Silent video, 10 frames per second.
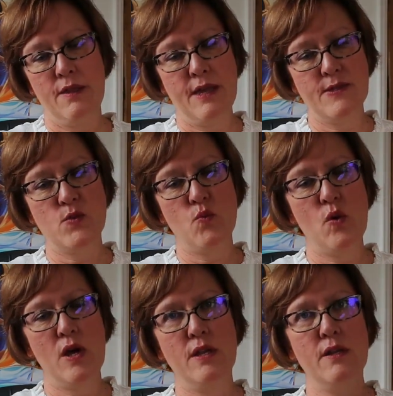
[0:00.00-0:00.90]
That's
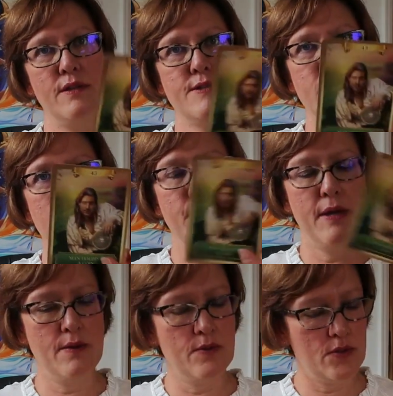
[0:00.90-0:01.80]
one that's come
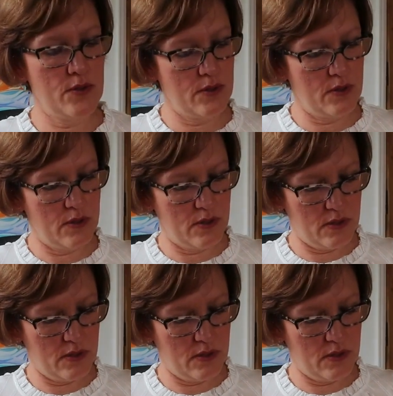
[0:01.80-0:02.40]
out.